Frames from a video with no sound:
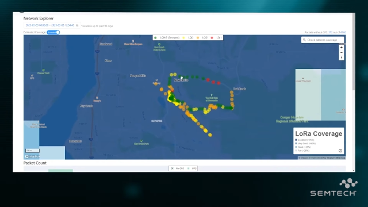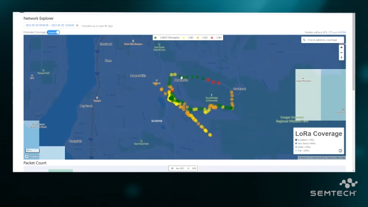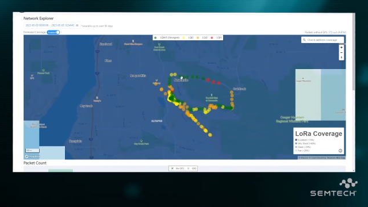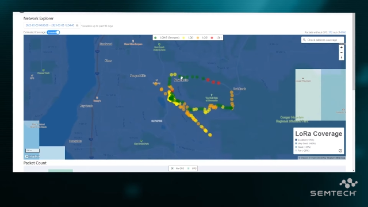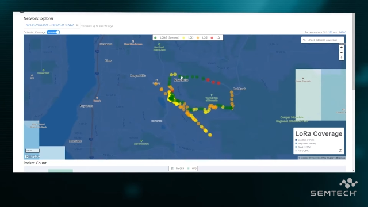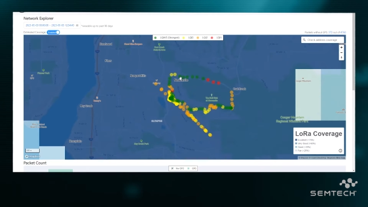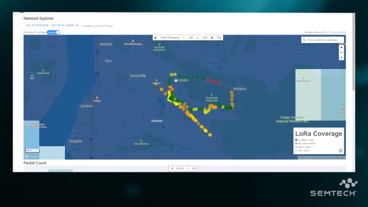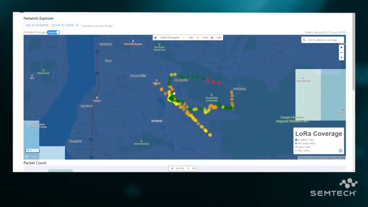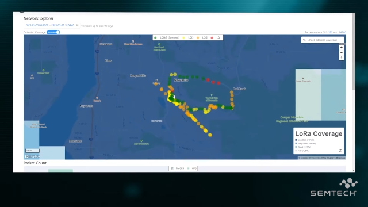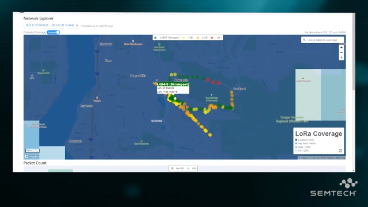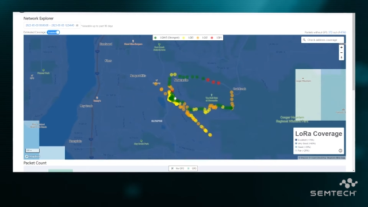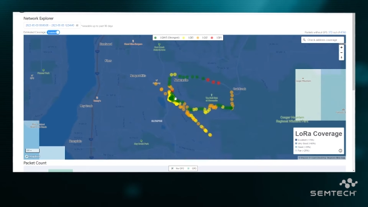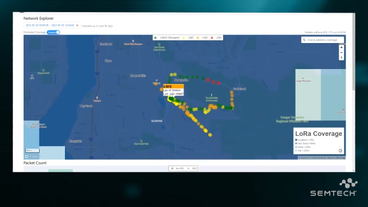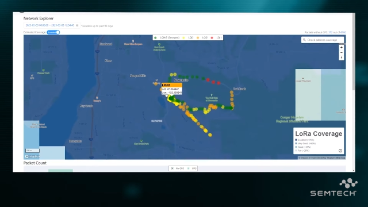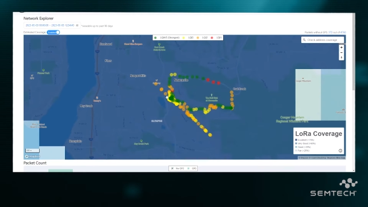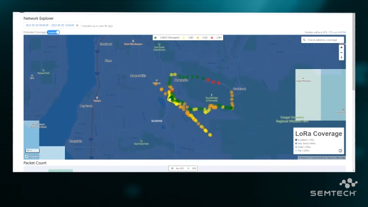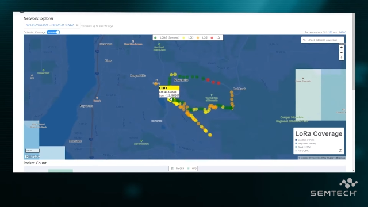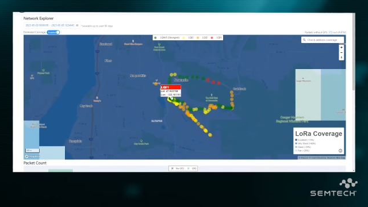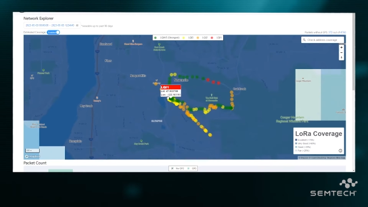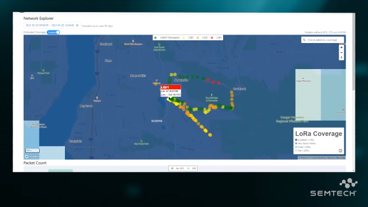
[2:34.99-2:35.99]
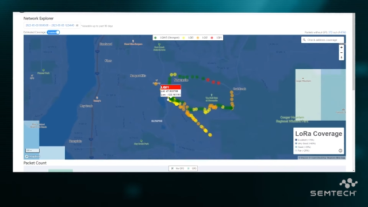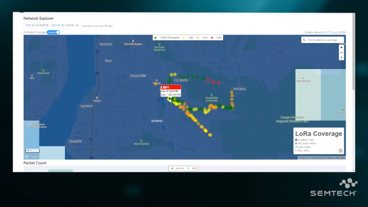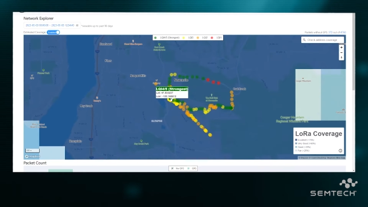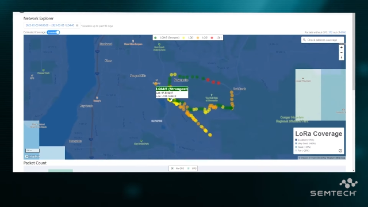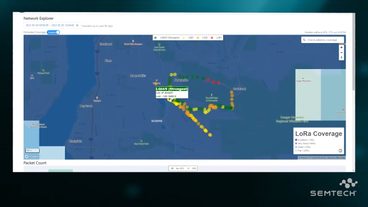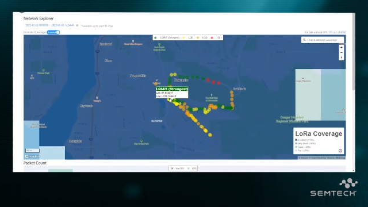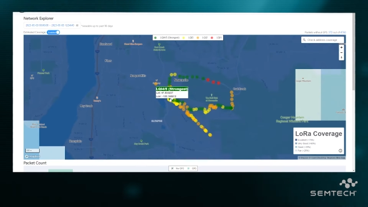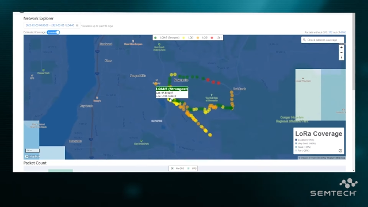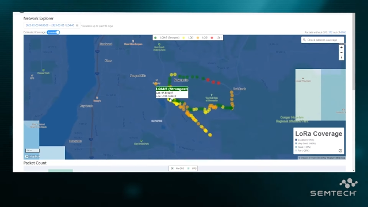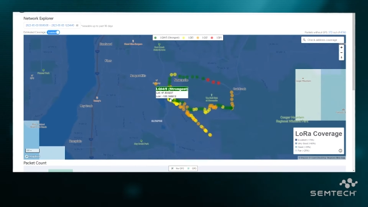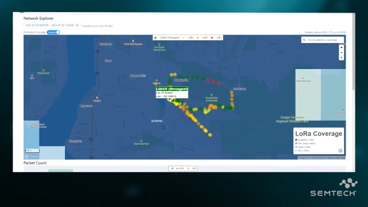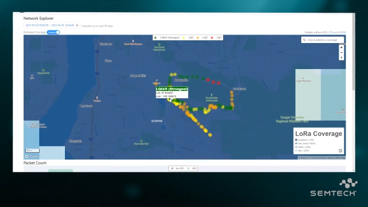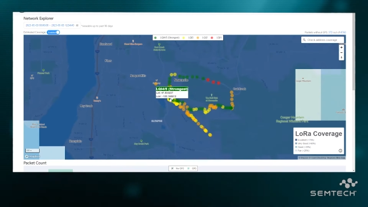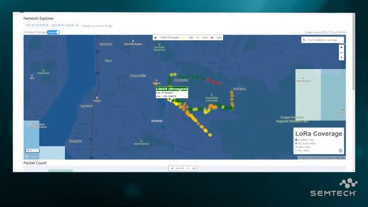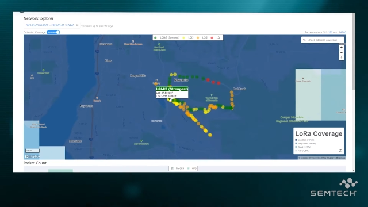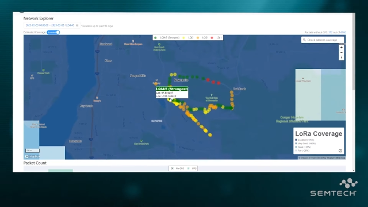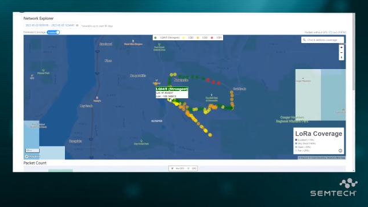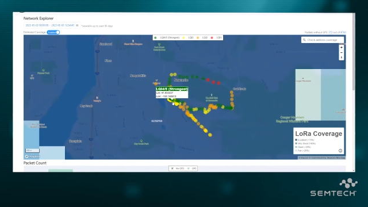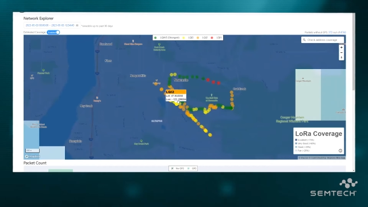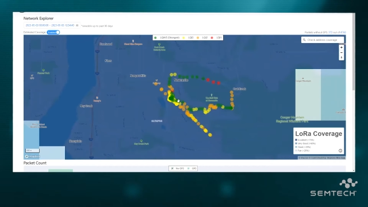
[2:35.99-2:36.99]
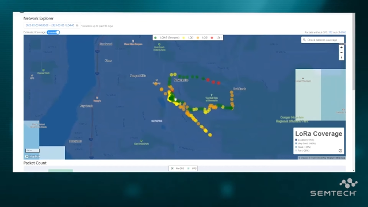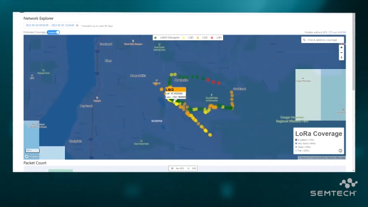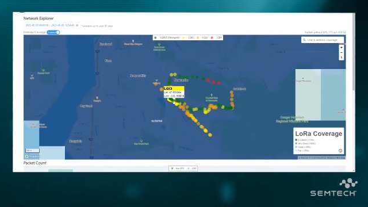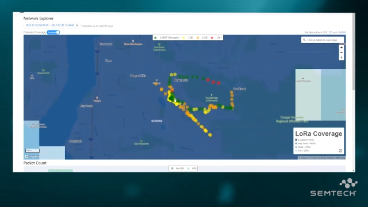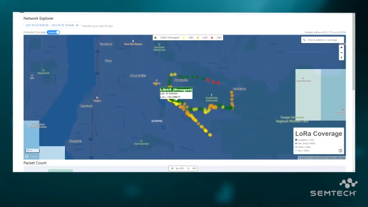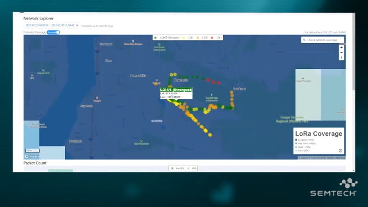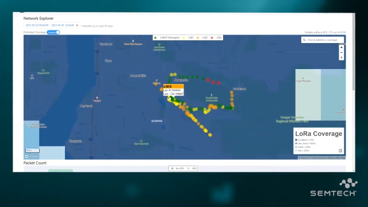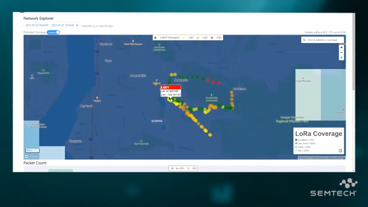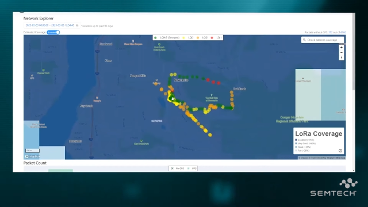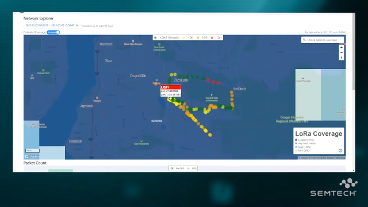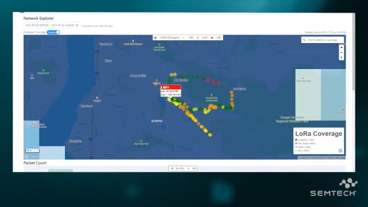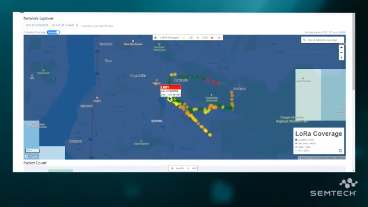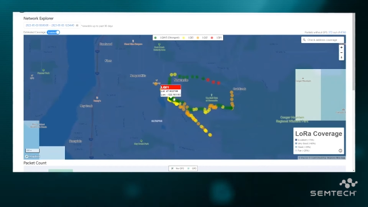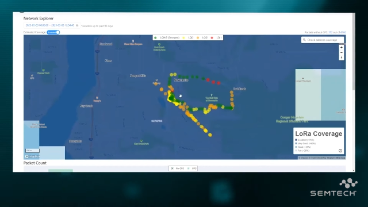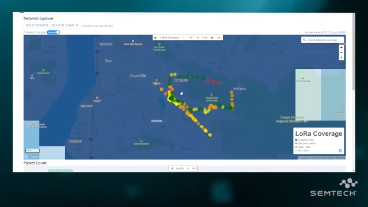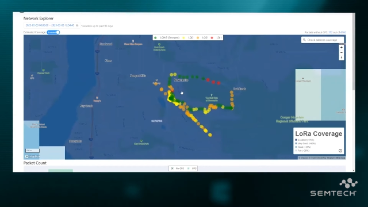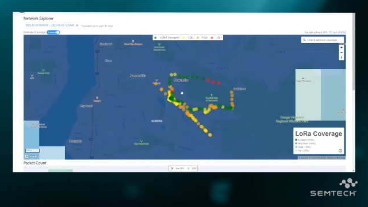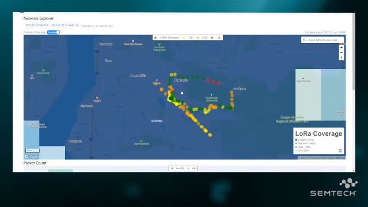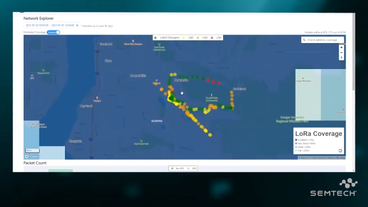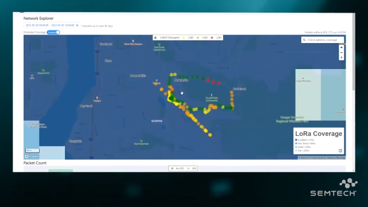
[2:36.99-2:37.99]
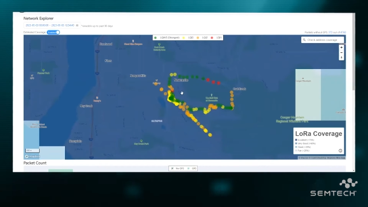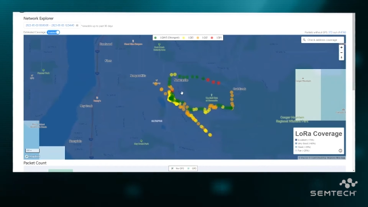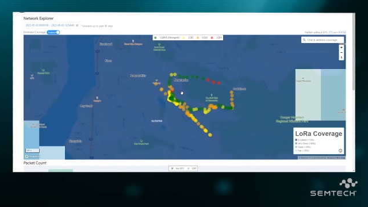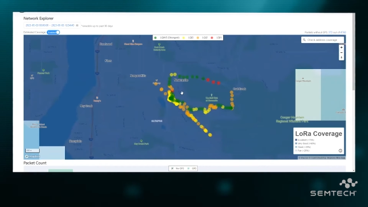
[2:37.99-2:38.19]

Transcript: Nobody's mouth can be seen.